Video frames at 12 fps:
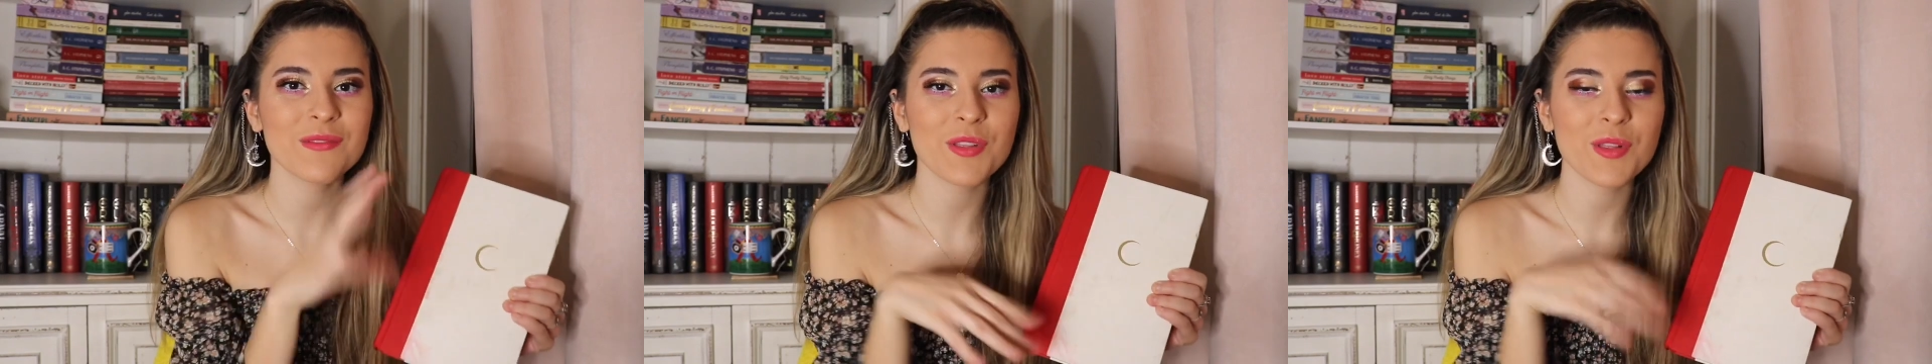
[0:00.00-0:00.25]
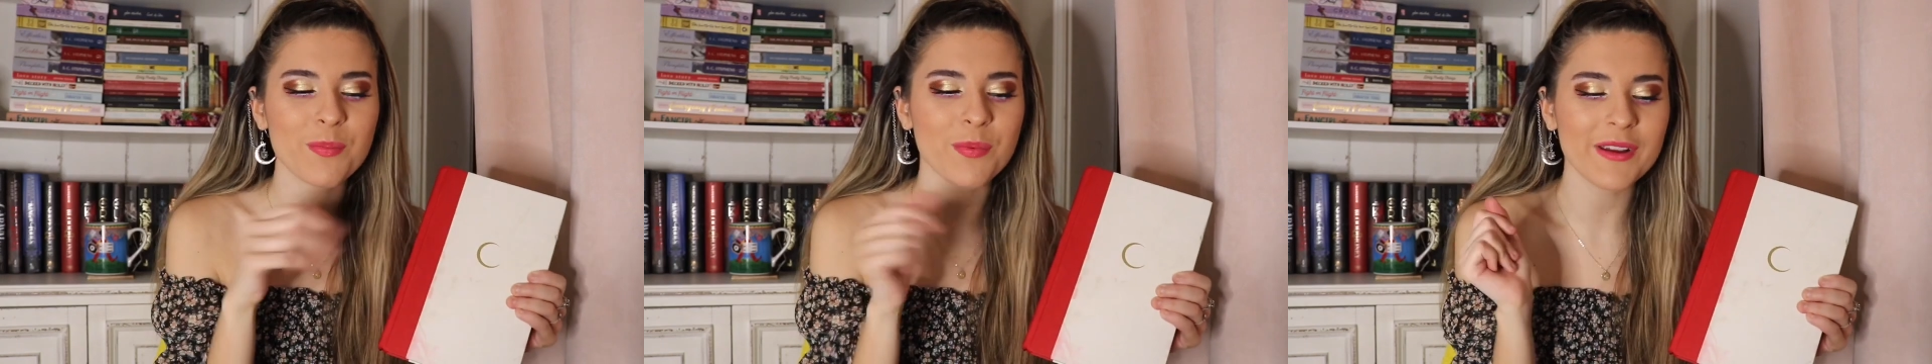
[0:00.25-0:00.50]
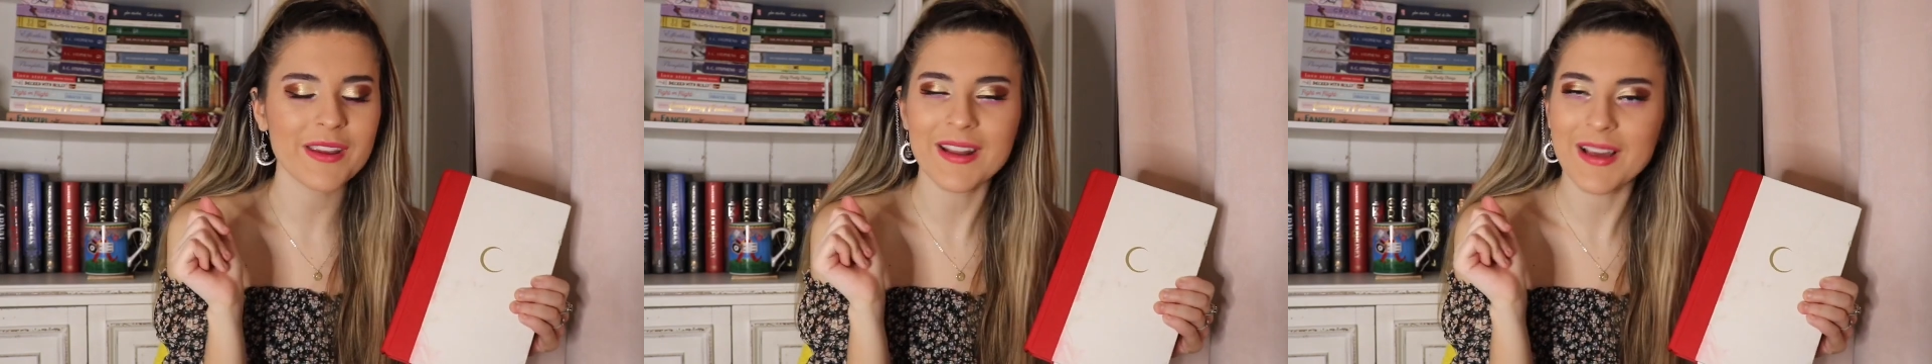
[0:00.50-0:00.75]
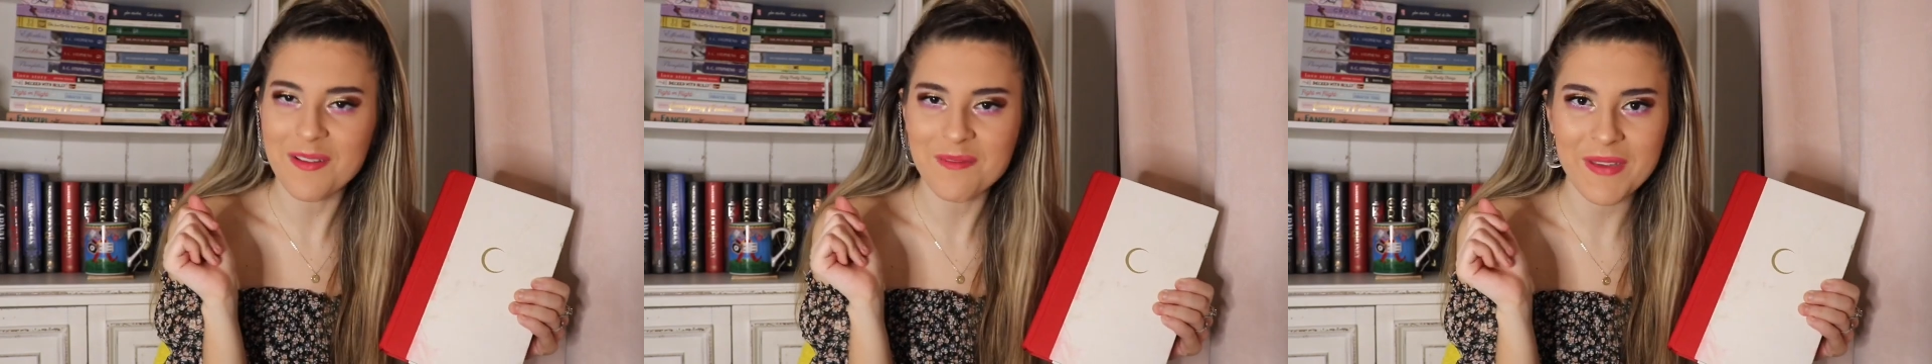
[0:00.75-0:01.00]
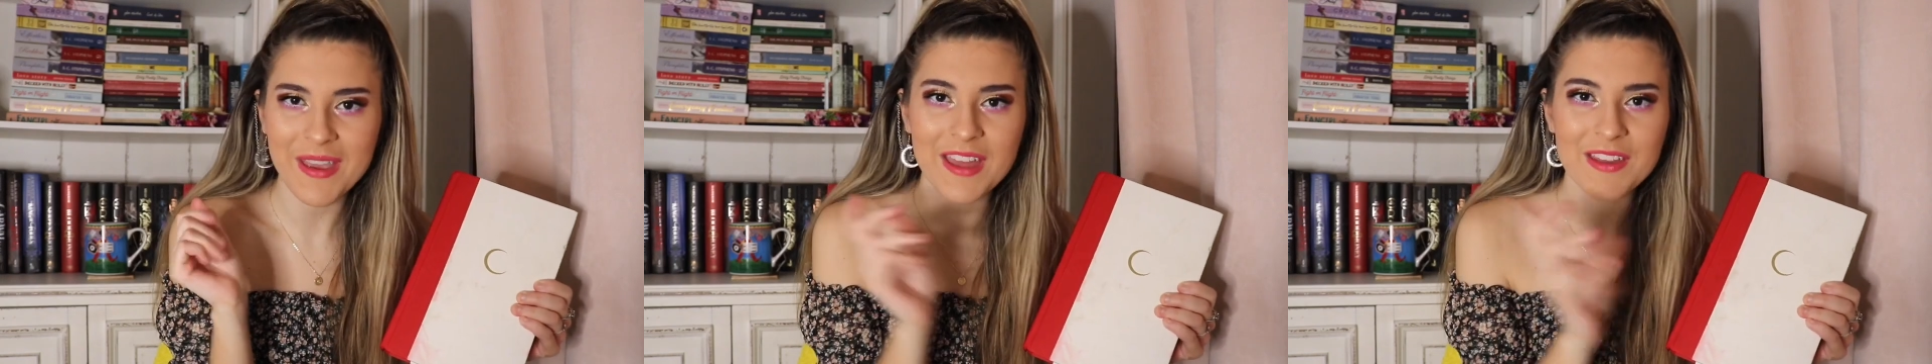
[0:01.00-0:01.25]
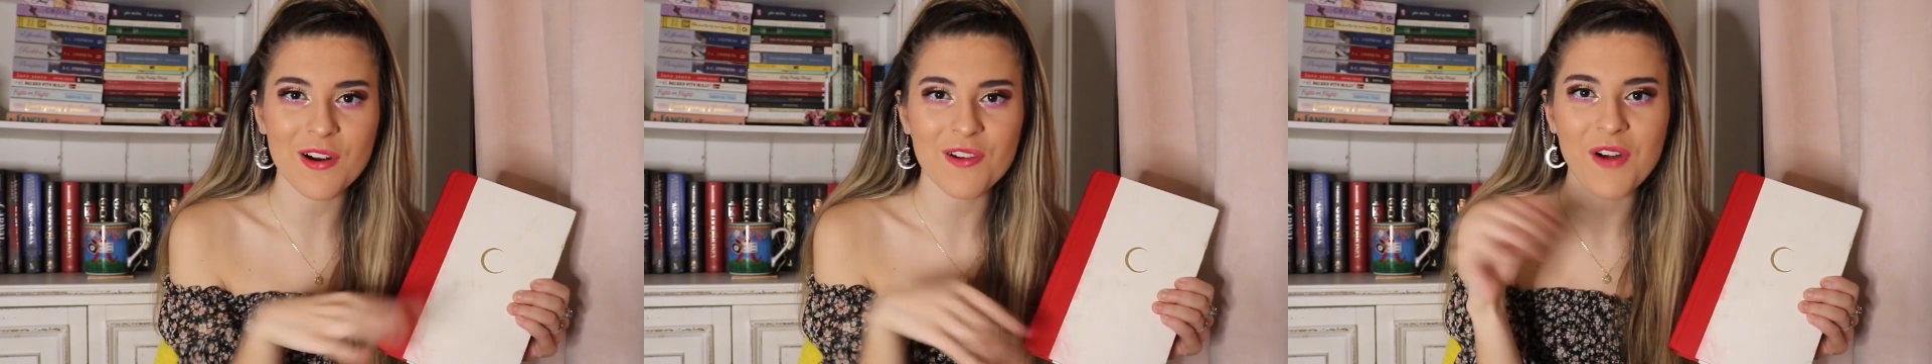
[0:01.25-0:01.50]
springing up
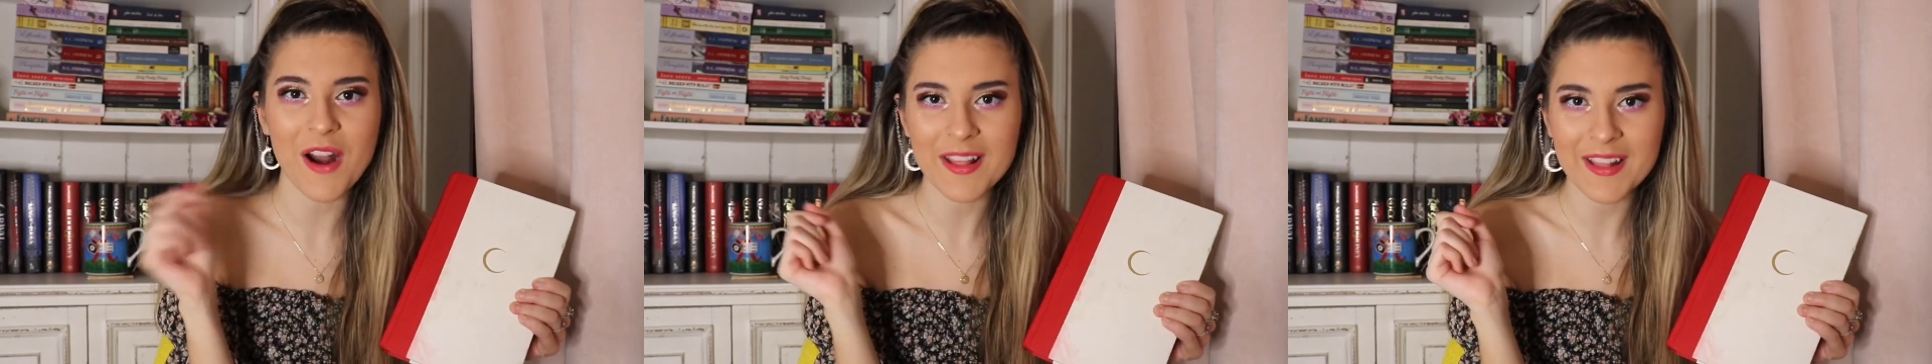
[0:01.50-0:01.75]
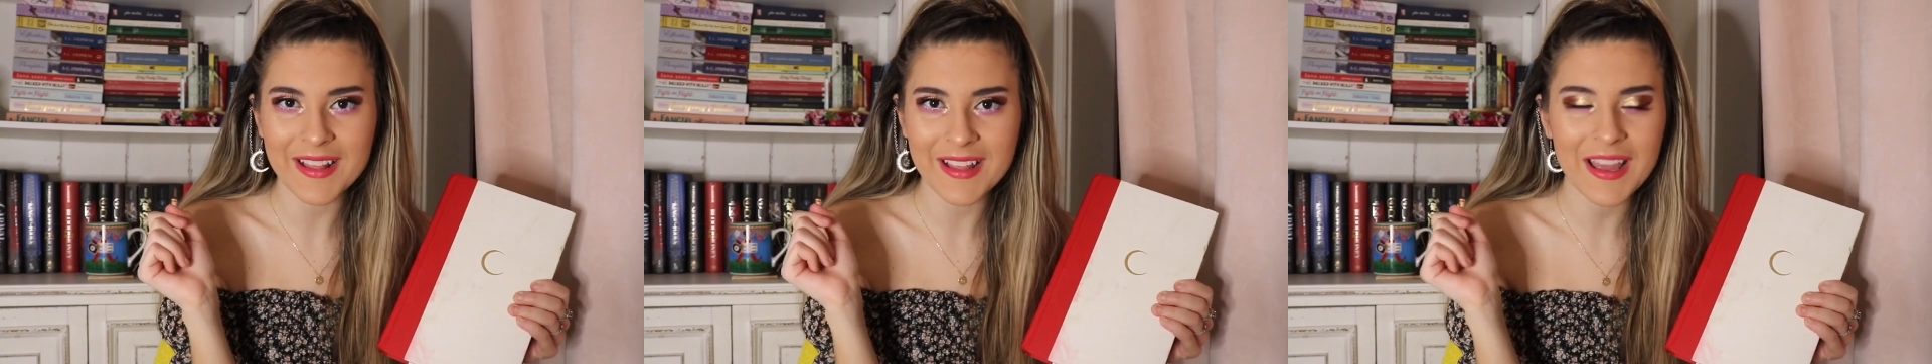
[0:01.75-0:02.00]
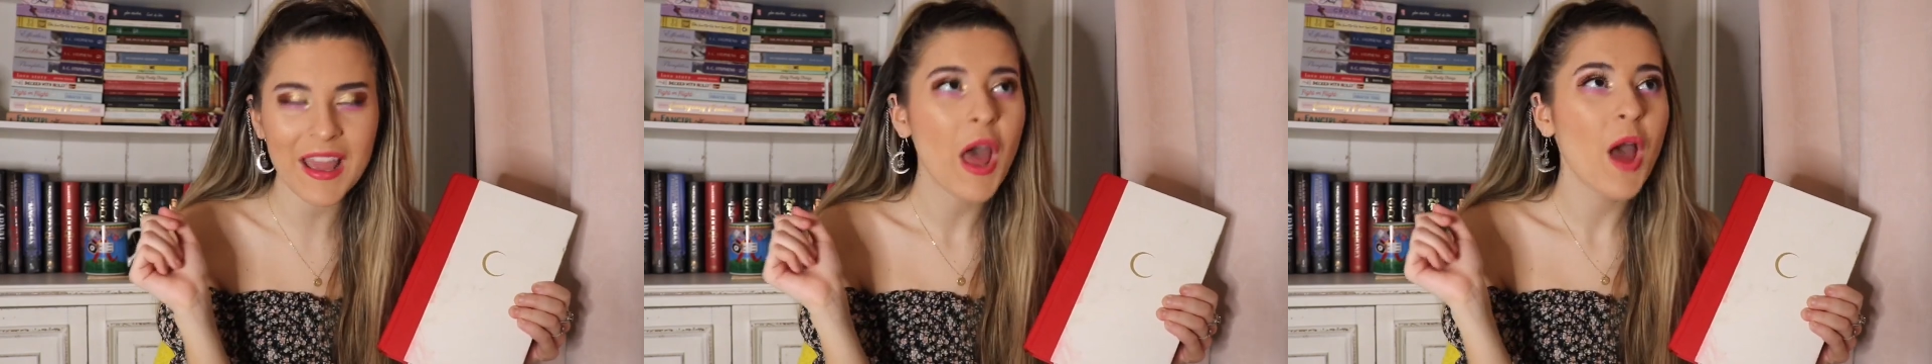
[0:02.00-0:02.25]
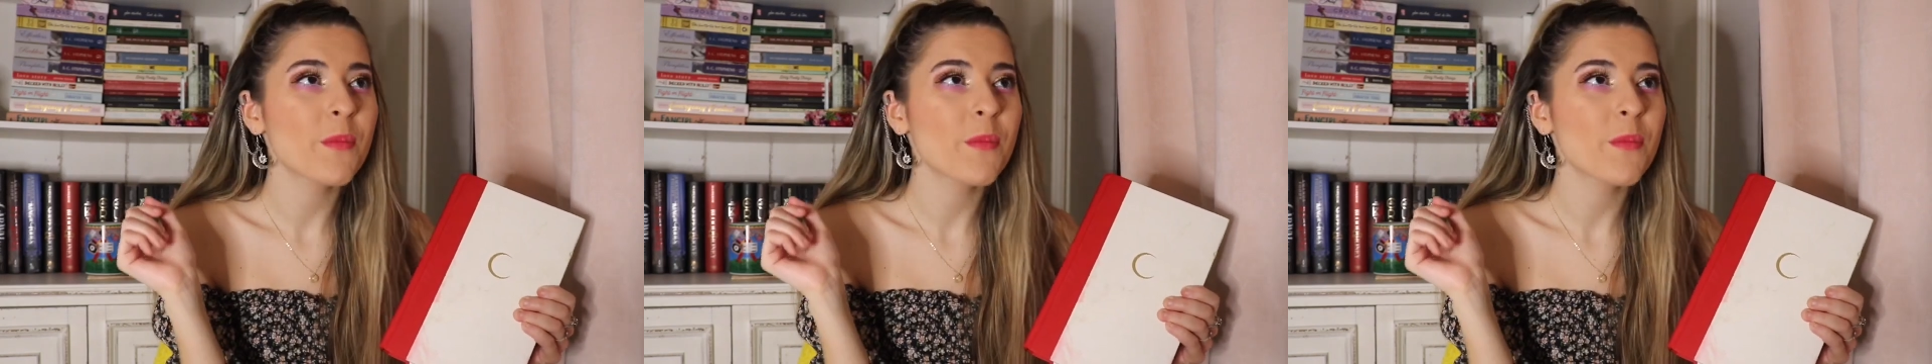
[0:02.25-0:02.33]
and arising